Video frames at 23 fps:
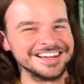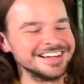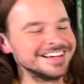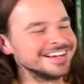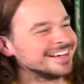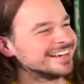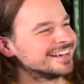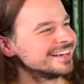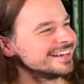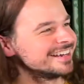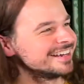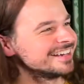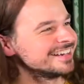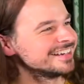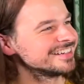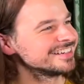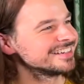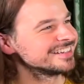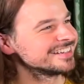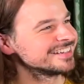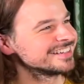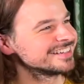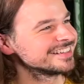
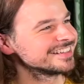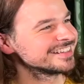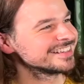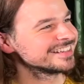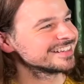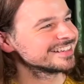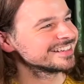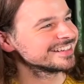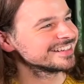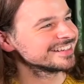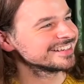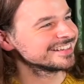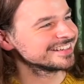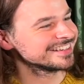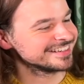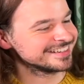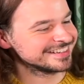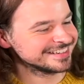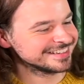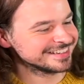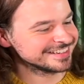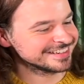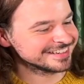
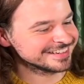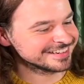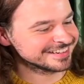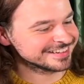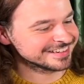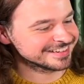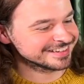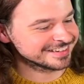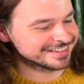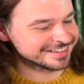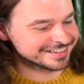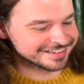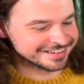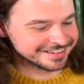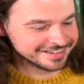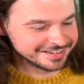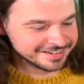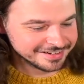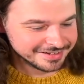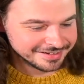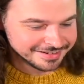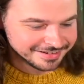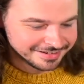
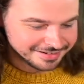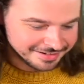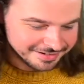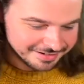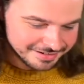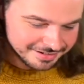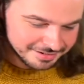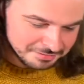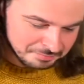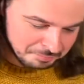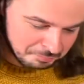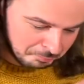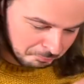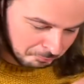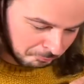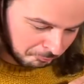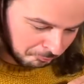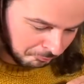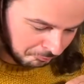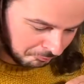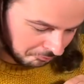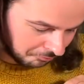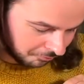
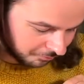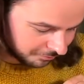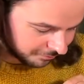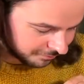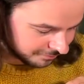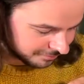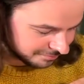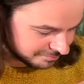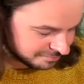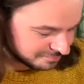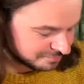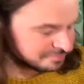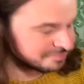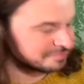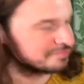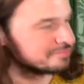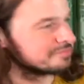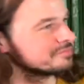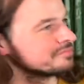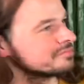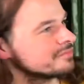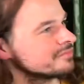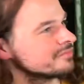
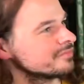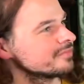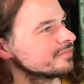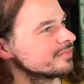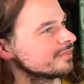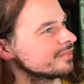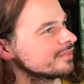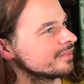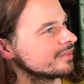No words are spoken by the person on screen.